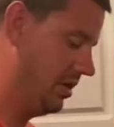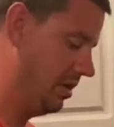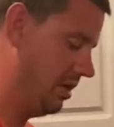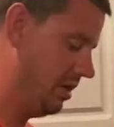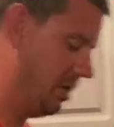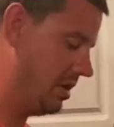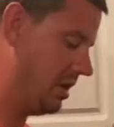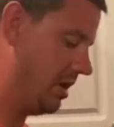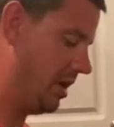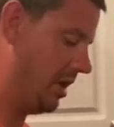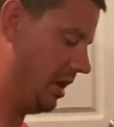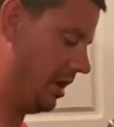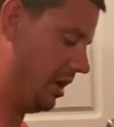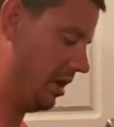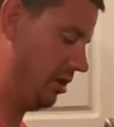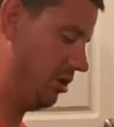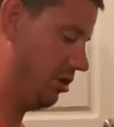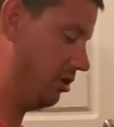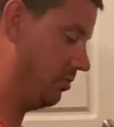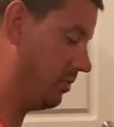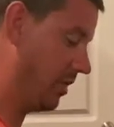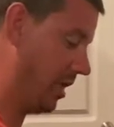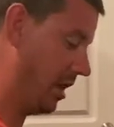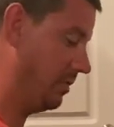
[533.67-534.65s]
and
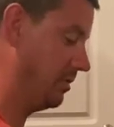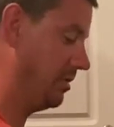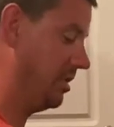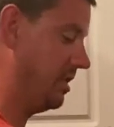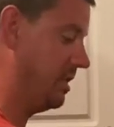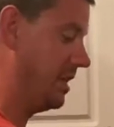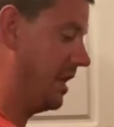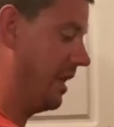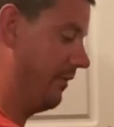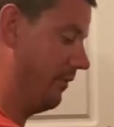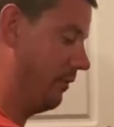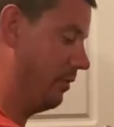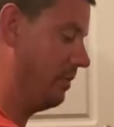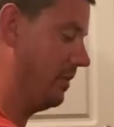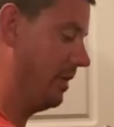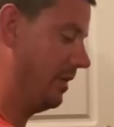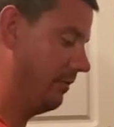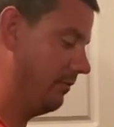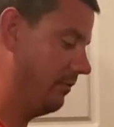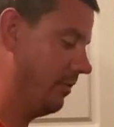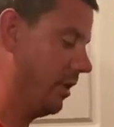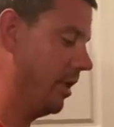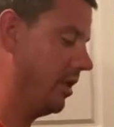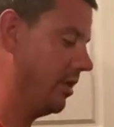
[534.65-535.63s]
you'd probably never be
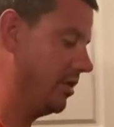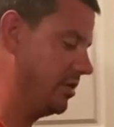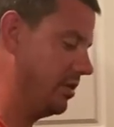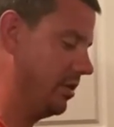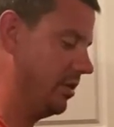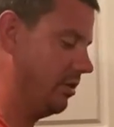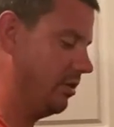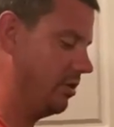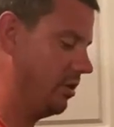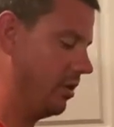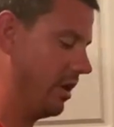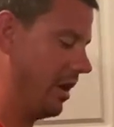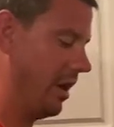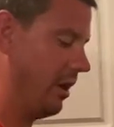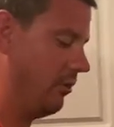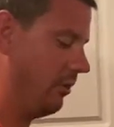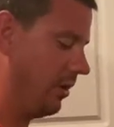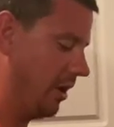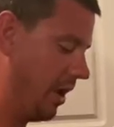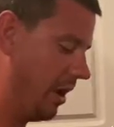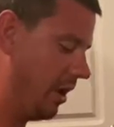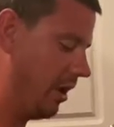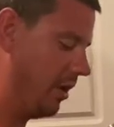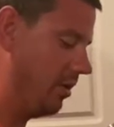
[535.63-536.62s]
invited to the cookout
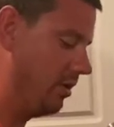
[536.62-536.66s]
again.